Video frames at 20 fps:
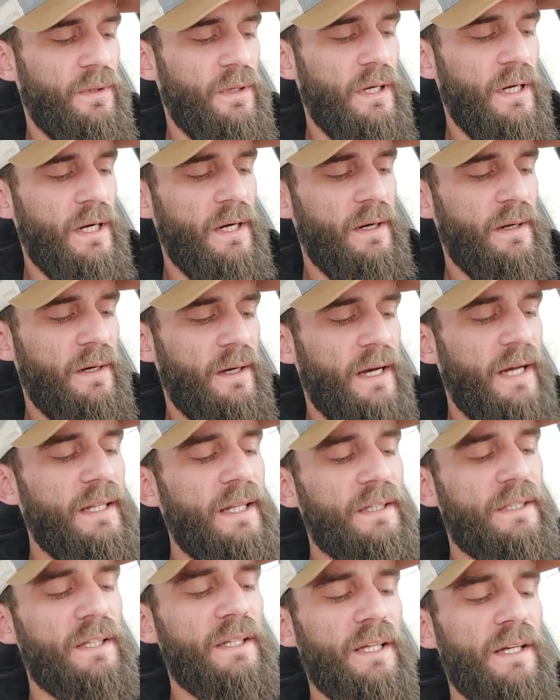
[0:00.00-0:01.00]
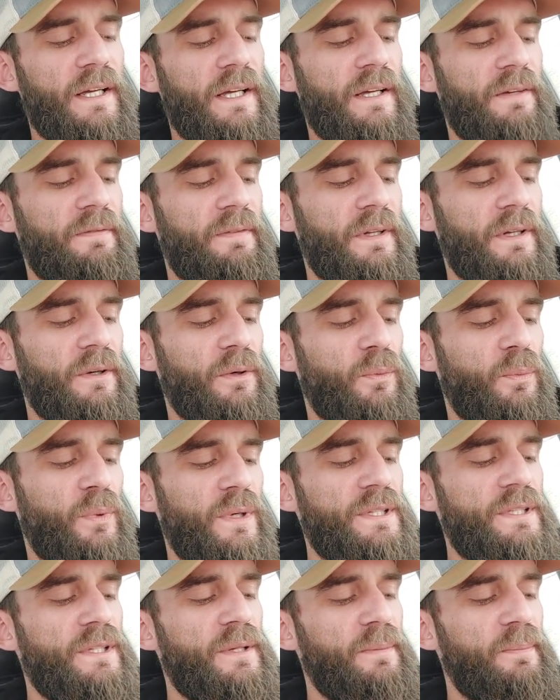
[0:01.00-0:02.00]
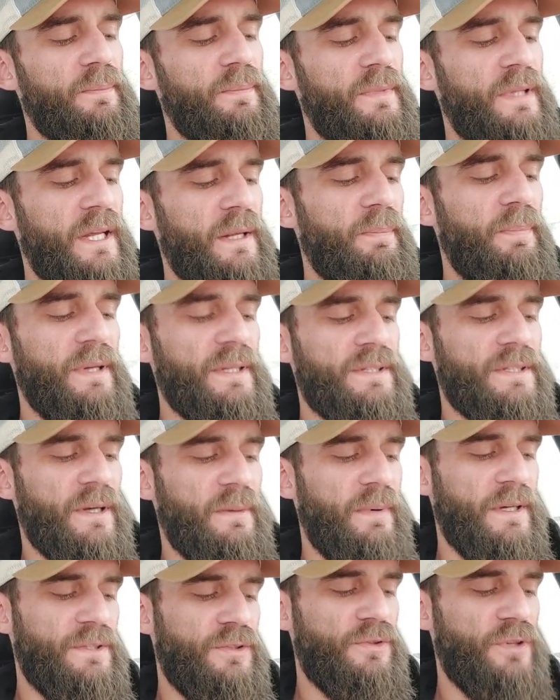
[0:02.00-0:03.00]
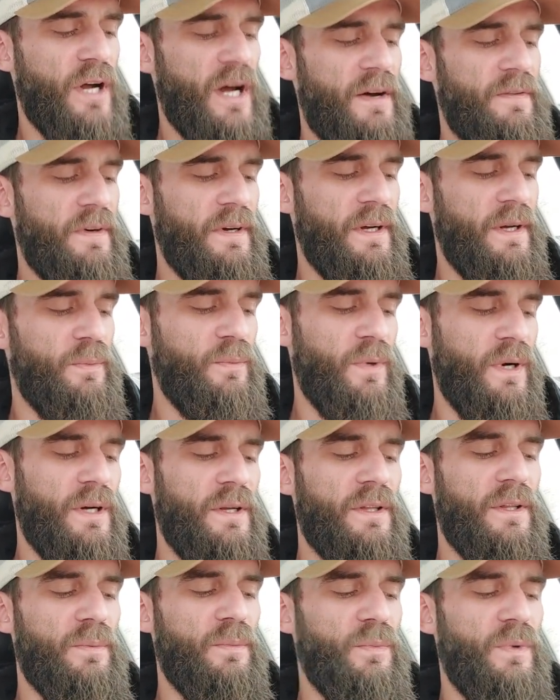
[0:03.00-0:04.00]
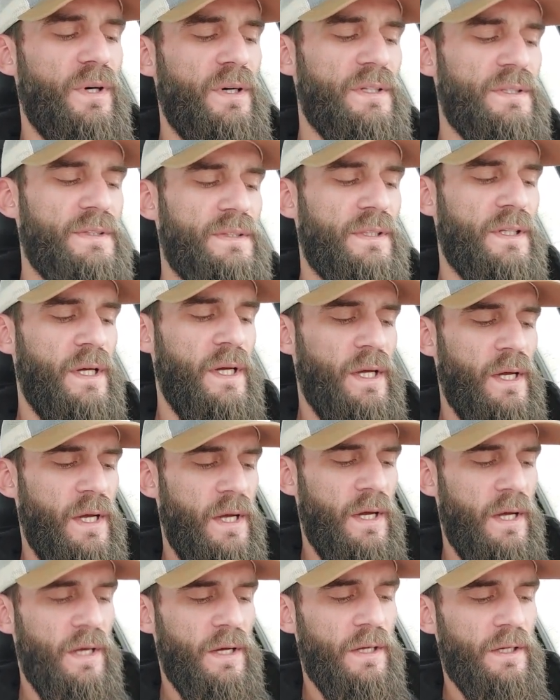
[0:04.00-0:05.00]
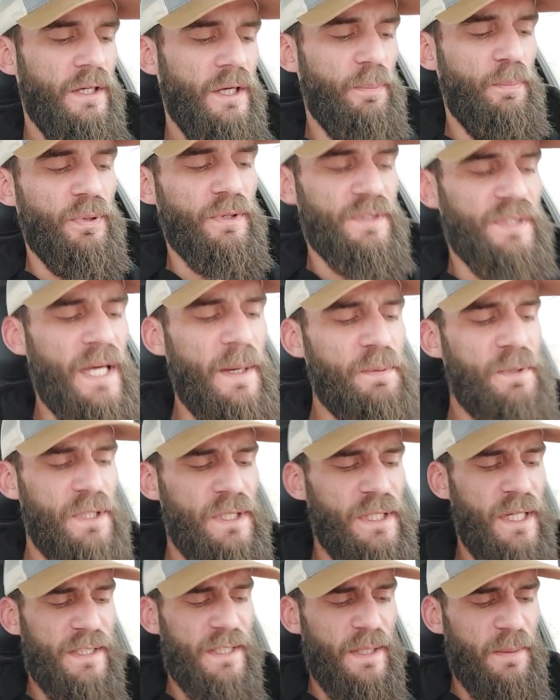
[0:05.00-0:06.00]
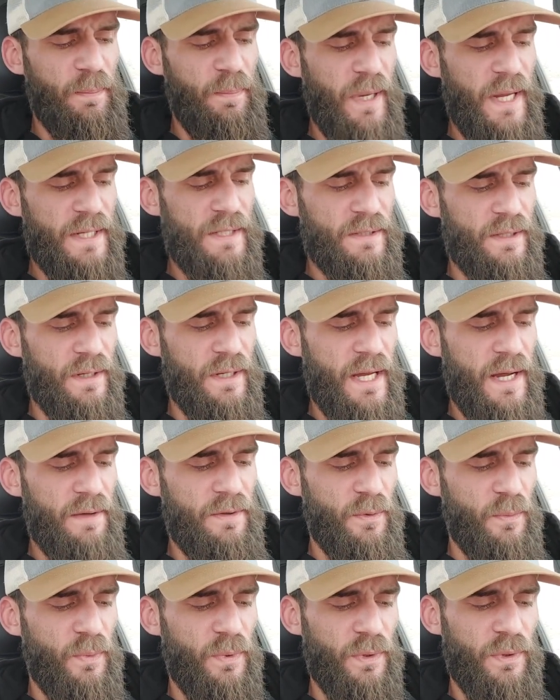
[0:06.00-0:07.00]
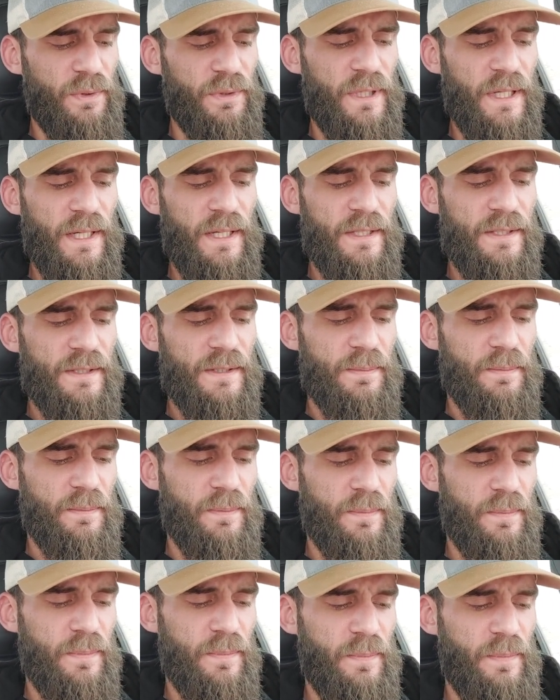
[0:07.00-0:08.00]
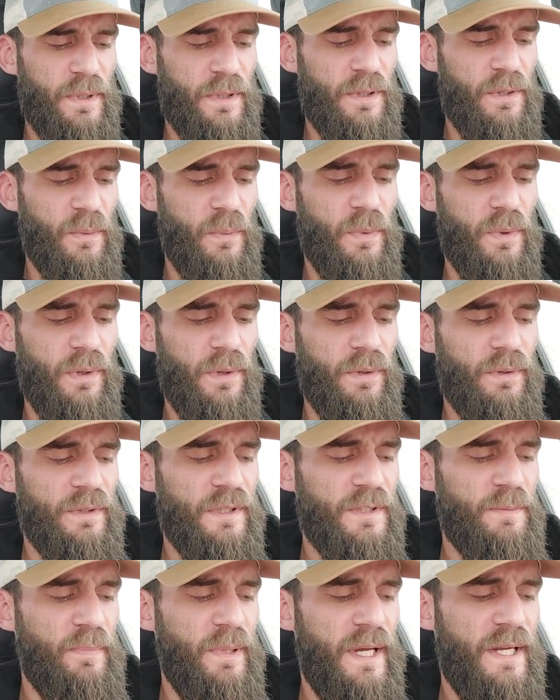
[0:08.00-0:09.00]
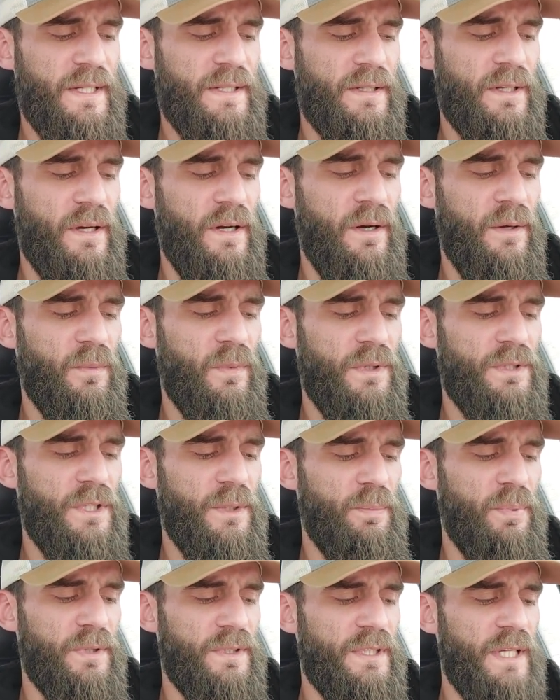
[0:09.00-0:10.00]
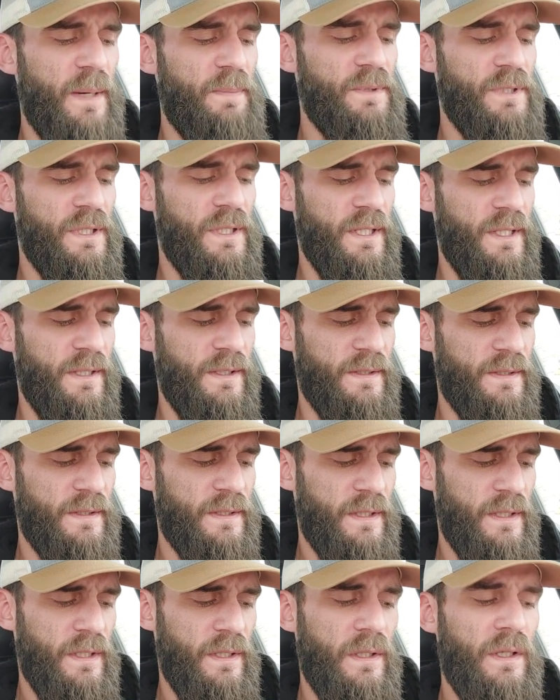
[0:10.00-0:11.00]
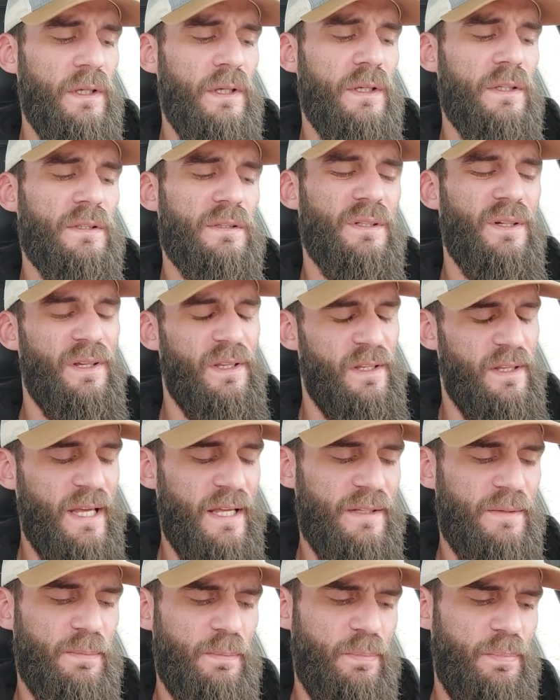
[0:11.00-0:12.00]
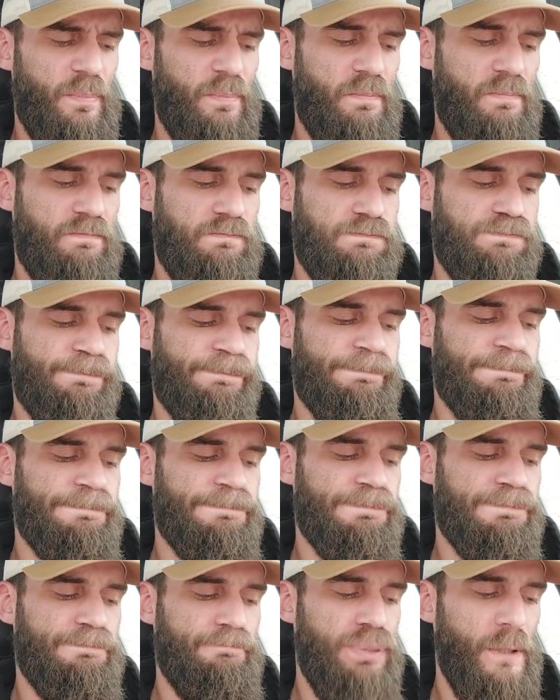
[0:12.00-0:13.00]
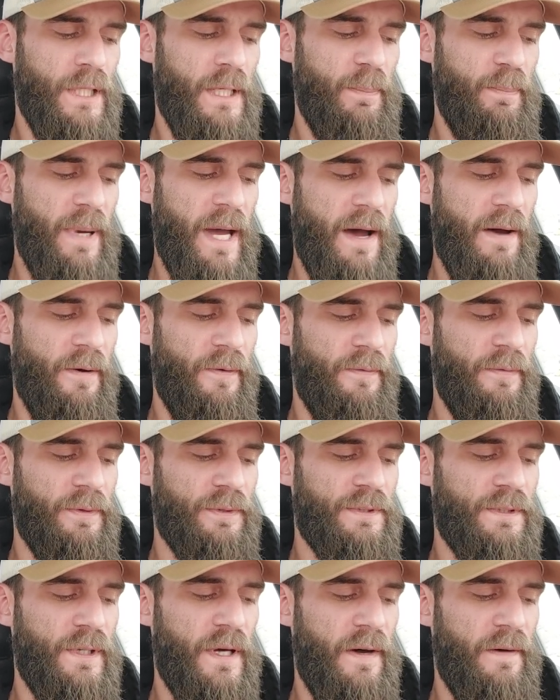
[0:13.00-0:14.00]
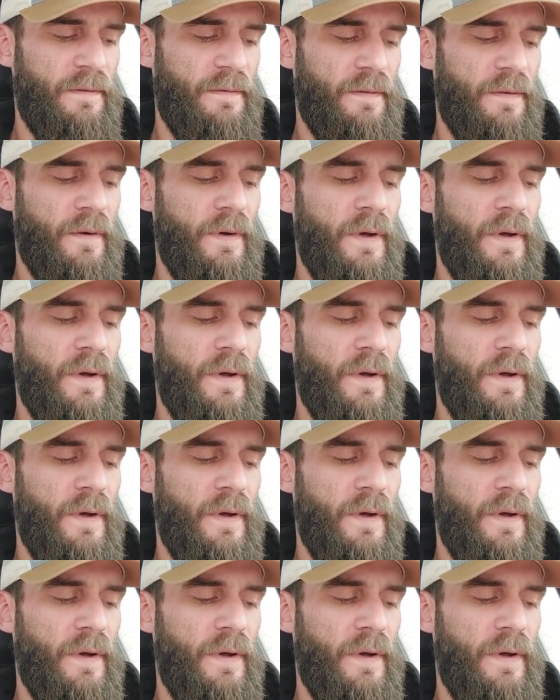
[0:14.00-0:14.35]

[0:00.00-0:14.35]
I like to leave little wisdom tidbits on my Strava, and one of them was, your perception isn't based on how the world is, but the world is based on what your perception is. So that's pretty powerful stuff.